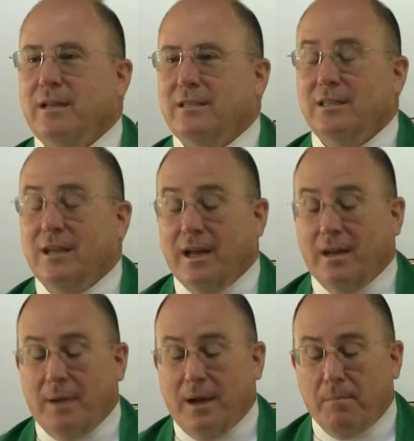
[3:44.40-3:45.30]
today,
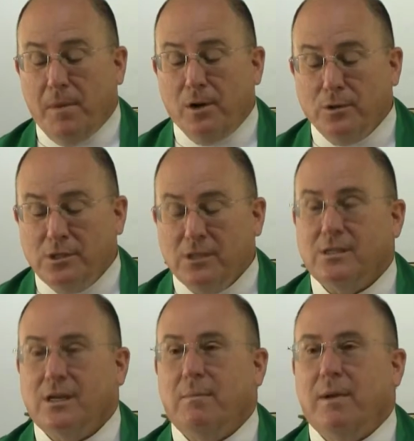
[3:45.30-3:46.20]
about
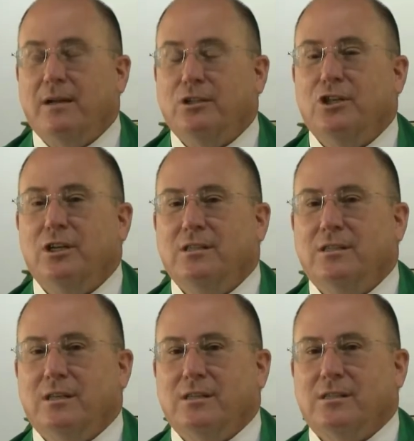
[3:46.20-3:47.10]
Moses and about
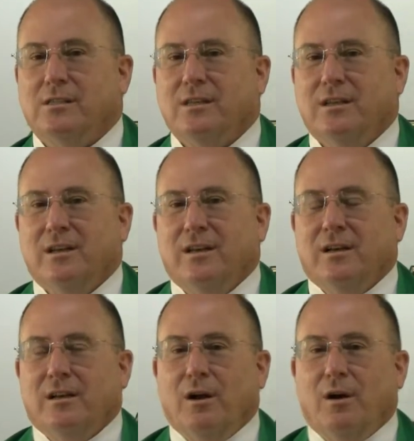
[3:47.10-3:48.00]
Jesus,
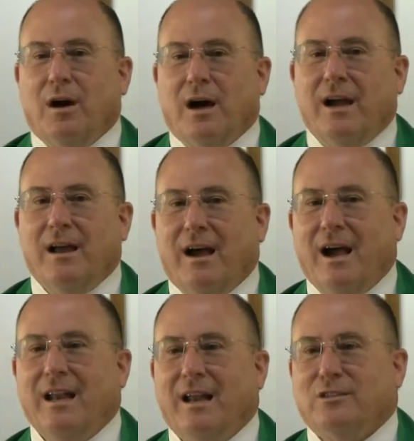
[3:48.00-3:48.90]

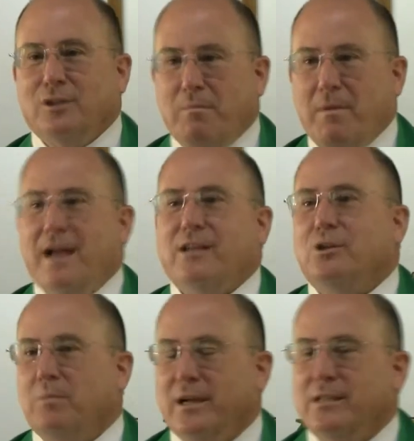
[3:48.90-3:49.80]
I like to
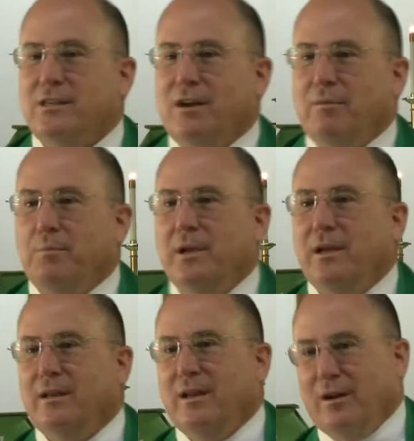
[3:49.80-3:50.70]
imagine myself
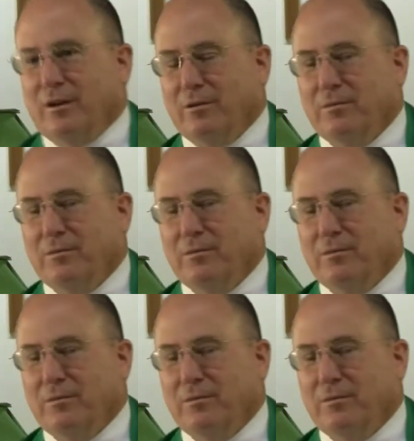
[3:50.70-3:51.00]
being there.